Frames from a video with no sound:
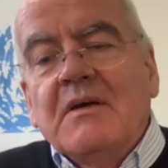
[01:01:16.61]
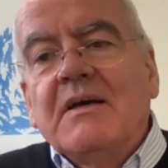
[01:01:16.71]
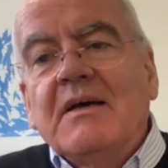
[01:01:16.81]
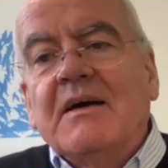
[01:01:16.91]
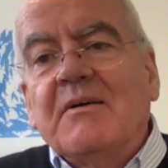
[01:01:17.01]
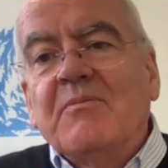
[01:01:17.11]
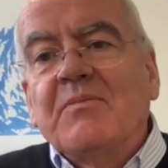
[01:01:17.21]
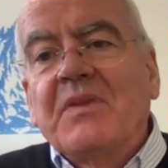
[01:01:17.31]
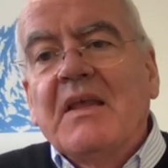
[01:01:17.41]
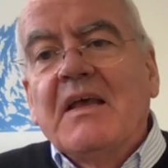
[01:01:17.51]

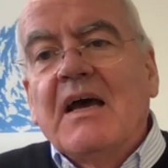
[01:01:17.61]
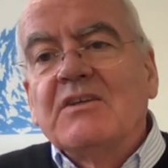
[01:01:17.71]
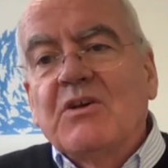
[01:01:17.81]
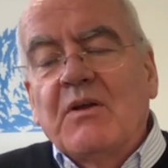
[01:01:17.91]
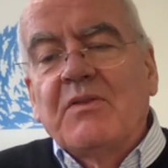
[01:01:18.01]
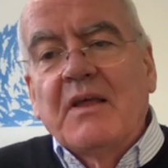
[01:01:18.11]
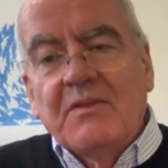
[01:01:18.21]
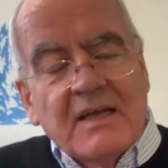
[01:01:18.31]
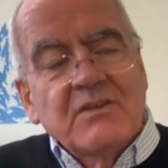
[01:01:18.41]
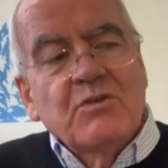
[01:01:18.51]
And so
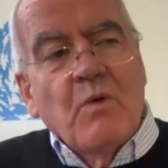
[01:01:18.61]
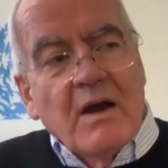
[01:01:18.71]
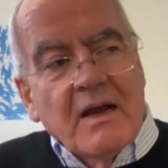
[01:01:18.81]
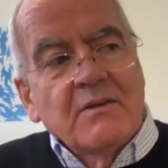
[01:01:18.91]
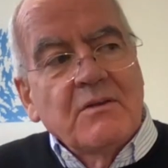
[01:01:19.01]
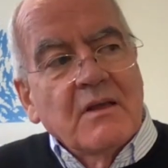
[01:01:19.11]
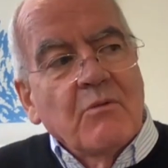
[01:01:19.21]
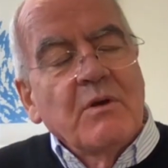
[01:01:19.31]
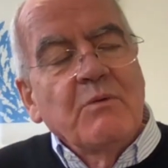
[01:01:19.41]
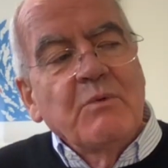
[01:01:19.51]
that's why I think
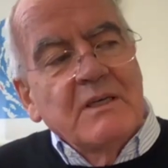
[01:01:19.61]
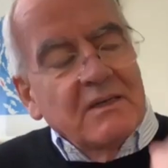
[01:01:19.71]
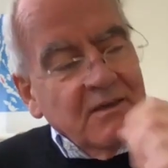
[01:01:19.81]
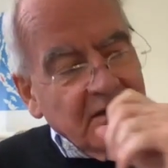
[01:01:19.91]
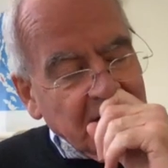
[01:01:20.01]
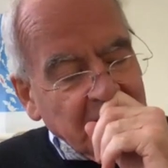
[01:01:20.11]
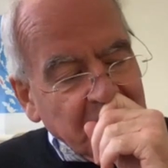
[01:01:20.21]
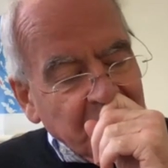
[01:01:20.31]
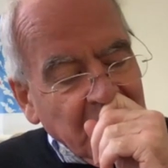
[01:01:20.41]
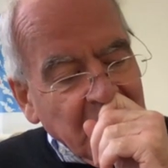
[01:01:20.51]
we did a
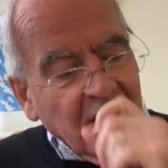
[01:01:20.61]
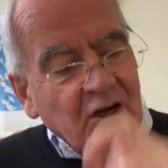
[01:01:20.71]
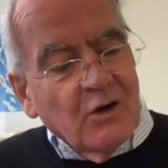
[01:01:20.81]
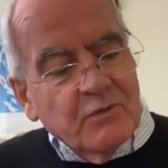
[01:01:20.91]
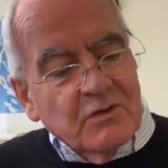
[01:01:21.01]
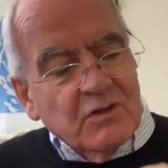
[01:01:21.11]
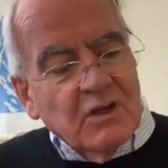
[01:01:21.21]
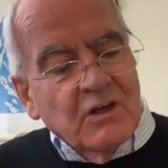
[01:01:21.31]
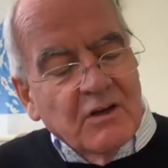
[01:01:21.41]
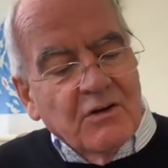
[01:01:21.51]
conference
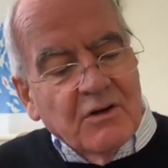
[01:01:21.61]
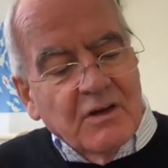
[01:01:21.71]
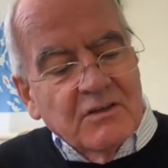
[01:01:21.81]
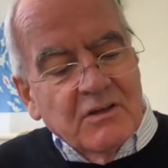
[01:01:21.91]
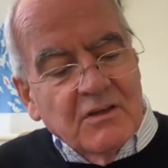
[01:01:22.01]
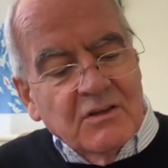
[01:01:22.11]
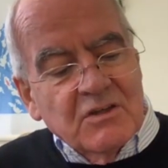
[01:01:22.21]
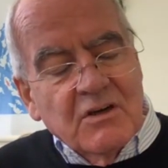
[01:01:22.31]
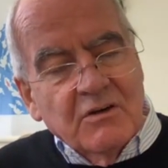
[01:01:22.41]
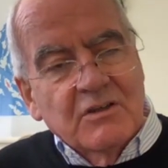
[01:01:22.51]
early on this
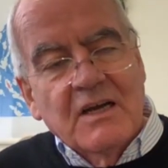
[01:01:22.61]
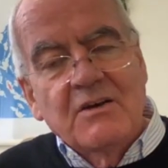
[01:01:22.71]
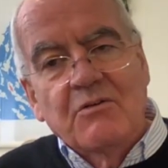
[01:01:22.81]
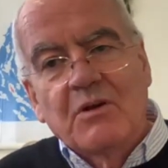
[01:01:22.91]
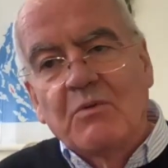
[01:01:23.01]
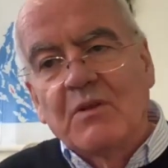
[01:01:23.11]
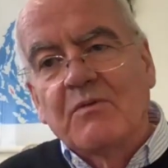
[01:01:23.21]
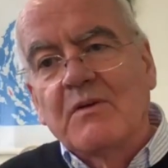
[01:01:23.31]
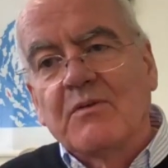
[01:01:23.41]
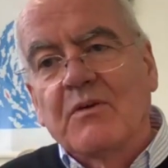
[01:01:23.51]
year in January with
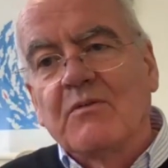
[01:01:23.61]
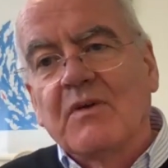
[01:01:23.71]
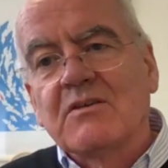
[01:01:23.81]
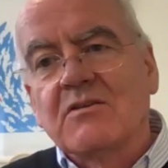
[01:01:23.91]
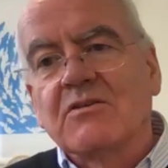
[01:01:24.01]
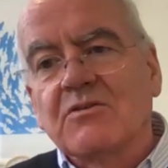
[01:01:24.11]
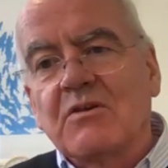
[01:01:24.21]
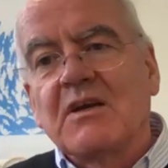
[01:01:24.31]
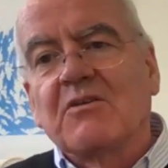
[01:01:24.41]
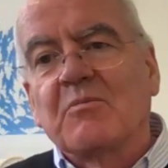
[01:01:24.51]
Aviva investors,
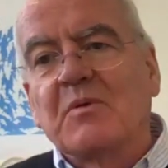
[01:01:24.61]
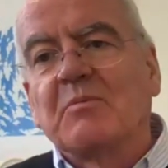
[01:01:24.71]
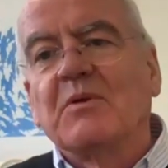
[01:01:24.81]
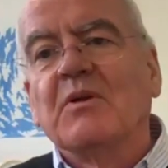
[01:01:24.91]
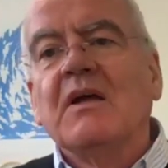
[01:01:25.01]
300 people,